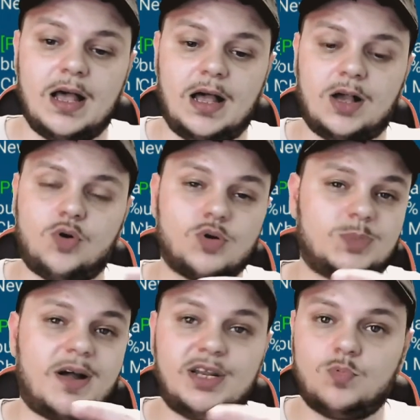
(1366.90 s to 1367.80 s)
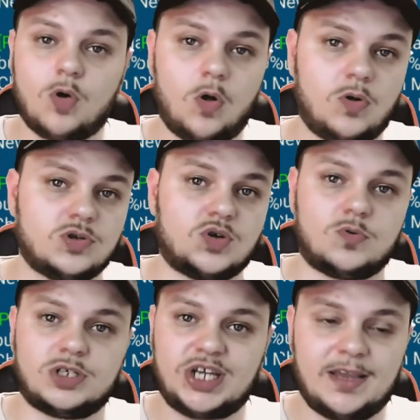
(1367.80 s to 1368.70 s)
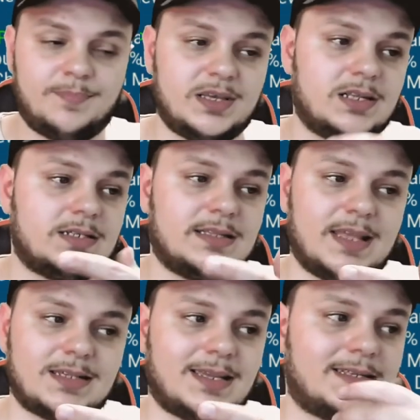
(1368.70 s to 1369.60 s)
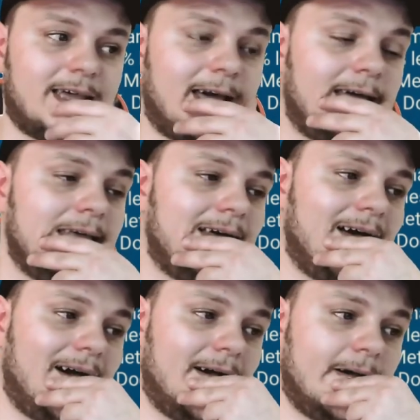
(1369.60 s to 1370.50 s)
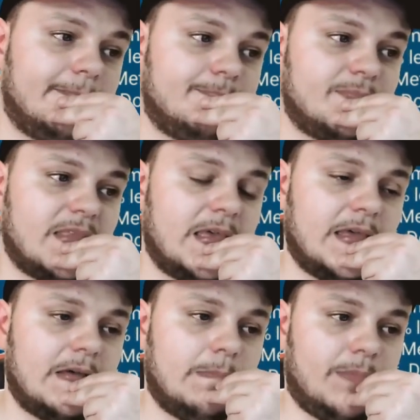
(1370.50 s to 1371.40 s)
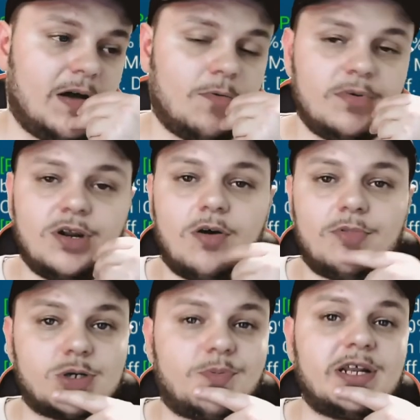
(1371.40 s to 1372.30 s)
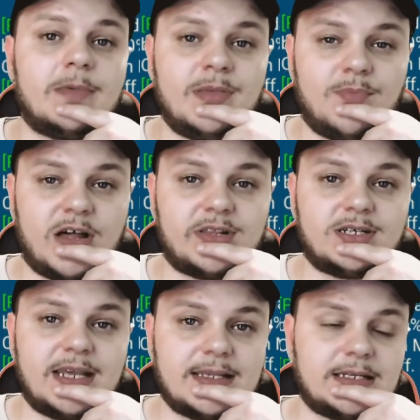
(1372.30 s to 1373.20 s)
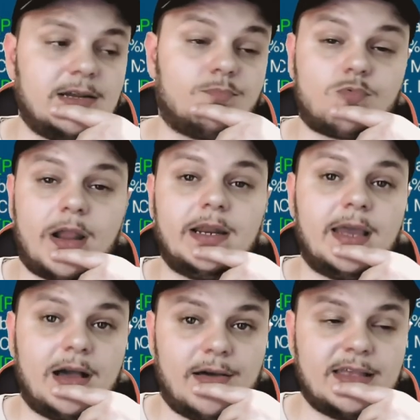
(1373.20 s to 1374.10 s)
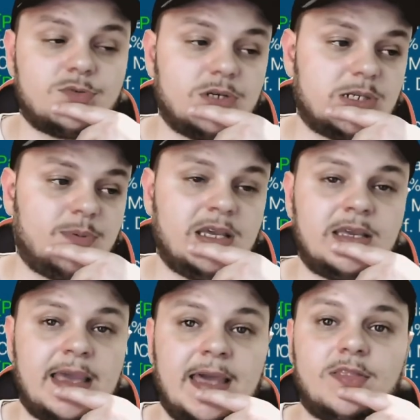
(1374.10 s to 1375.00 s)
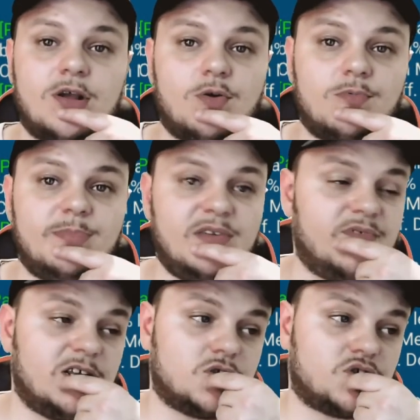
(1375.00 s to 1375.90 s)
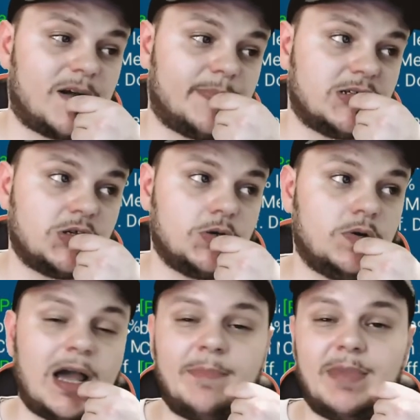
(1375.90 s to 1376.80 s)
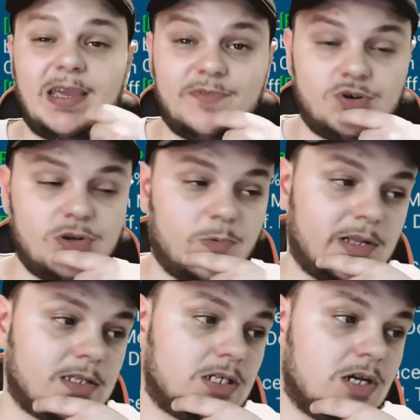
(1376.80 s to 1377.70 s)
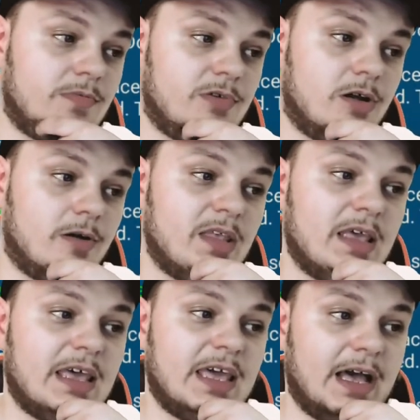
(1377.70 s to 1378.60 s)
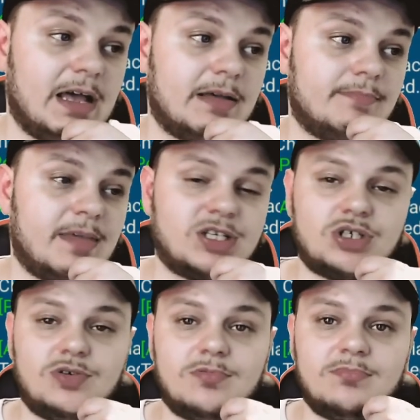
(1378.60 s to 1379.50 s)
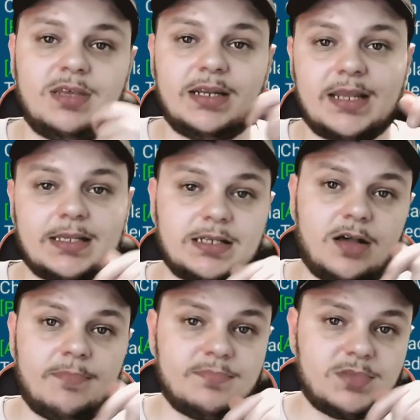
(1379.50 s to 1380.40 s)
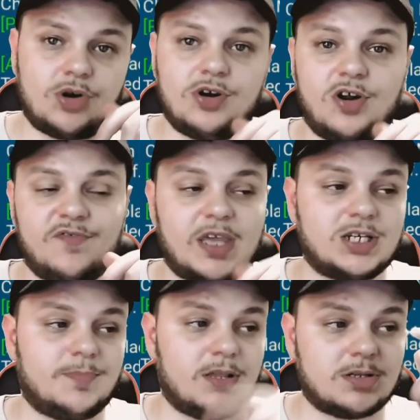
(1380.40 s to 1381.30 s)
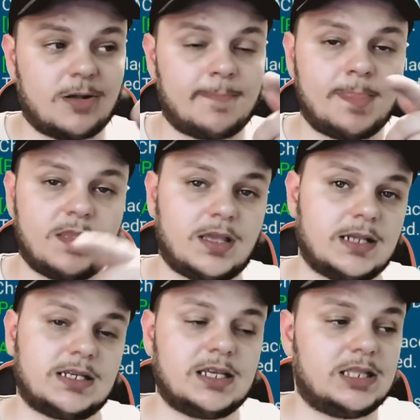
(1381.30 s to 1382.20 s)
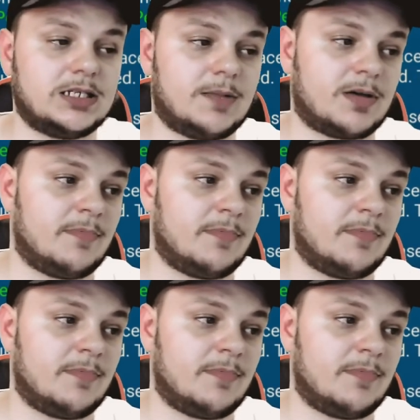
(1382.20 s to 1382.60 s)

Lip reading: corresponding roles or champions and things like that. But there's plenty of people out there testing him right now as we speak, and there will be videos dropping soon. I may even do one. So, make sure you hit that sub, turn the notification bells on. You guys can get these upcoming